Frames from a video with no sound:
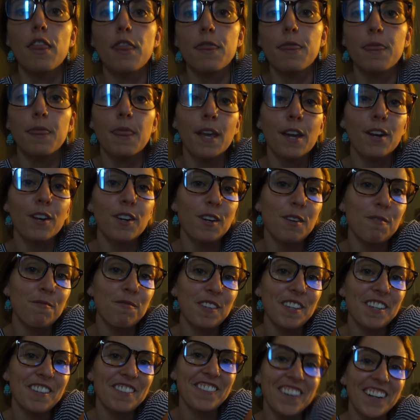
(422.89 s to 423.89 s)

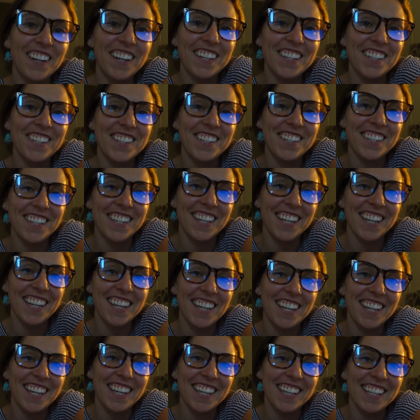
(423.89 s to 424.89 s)
therapy
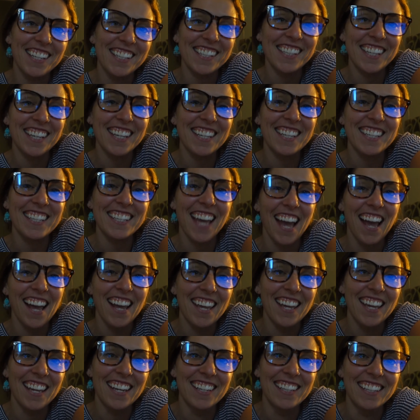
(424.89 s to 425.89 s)
worksheets.
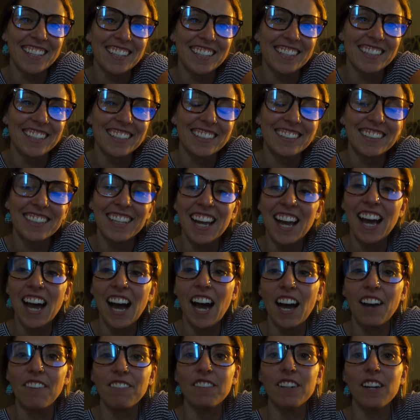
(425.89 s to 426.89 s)
Yeah!
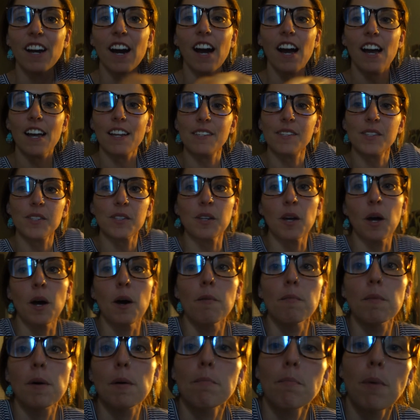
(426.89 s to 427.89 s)
I've got
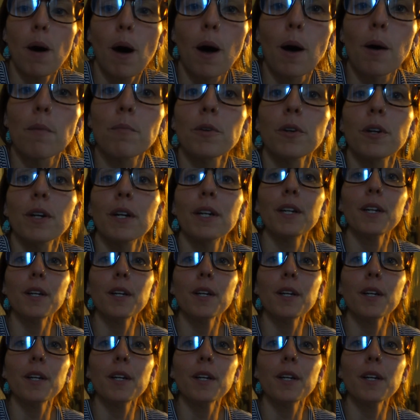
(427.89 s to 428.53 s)
some pomegranate